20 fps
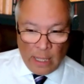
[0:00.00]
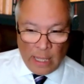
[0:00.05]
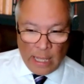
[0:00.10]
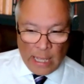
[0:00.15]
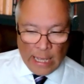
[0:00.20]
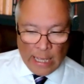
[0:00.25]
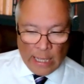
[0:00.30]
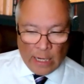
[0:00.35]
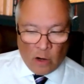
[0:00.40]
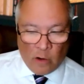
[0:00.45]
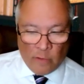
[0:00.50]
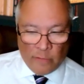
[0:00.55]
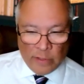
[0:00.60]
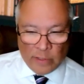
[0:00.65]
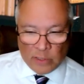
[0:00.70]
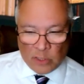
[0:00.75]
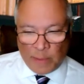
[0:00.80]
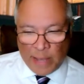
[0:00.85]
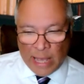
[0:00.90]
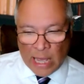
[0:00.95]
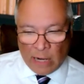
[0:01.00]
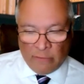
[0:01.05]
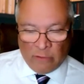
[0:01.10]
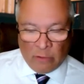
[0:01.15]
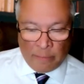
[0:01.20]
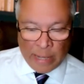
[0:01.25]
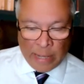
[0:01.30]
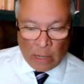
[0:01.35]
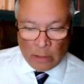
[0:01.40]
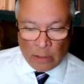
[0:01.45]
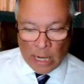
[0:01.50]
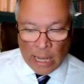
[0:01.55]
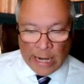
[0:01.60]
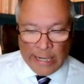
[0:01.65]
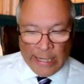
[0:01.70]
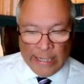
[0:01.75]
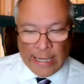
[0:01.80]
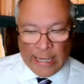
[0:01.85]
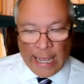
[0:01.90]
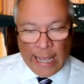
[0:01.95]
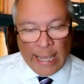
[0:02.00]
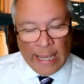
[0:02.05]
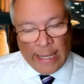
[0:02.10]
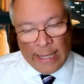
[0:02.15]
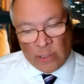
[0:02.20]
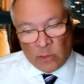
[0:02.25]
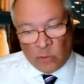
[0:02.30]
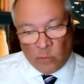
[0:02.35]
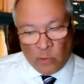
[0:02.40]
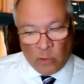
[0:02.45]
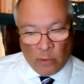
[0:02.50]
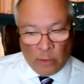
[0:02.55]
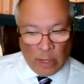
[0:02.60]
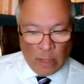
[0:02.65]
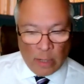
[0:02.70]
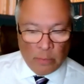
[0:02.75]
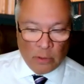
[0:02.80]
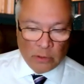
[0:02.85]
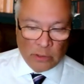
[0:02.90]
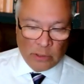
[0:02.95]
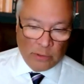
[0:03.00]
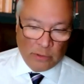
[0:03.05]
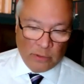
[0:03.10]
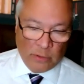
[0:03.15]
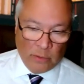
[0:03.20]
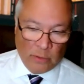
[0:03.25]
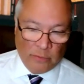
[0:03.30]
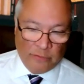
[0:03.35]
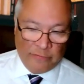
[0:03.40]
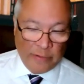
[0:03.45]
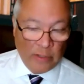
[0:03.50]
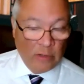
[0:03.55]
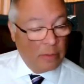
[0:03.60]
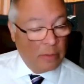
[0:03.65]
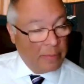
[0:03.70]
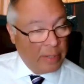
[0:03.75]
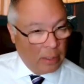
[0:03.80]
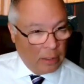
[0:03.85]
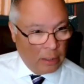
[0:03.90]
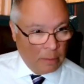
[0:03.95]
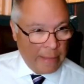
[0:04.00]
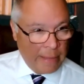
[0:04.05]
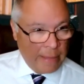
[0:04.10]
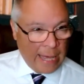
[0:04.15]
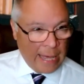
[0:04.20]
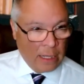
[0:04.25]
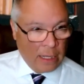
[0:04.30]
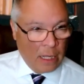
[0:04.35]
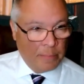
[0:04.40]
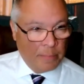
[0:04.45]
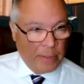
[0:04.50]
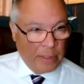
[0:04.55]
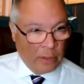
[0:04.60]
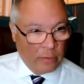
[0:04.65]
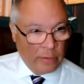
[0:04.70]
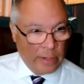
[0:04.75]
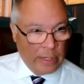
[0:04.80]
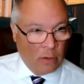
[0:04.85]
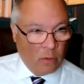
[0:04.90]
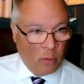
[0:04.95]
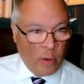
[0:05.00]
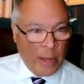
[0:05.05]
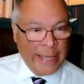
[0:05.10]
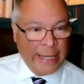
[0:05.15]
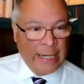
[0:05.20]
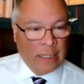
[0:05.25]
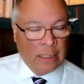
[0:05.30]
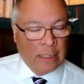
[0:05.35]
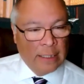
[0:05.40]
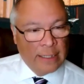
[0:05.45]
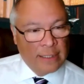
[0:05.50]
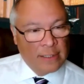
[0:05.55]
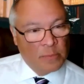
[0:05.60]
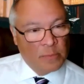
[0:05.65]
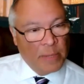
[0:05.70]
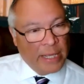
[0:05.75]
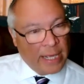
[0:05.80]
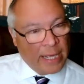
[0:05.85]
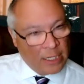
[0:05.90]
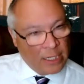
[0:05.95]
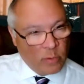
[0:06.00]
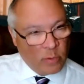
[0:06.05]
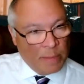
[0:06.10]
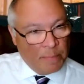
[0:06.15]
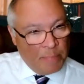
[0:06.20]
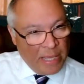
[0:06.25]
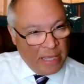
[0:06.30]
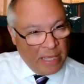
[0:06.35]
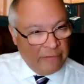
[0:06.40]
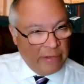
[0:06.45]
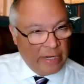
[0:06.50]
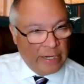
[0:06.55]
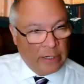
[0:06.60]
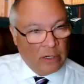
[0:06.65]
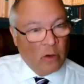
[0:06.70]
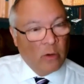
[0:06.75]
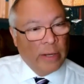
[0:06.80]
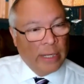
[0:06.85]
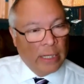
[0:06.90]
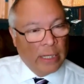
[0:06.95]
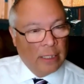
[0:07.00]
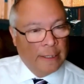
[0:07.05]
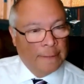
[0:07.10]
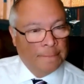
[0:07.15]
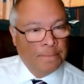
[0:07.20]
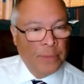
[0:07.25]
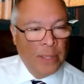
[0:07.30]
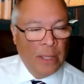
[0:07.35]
And over the span of about 90 days, we were able to fill the building back up and create a waiting list because we pivoted quickly.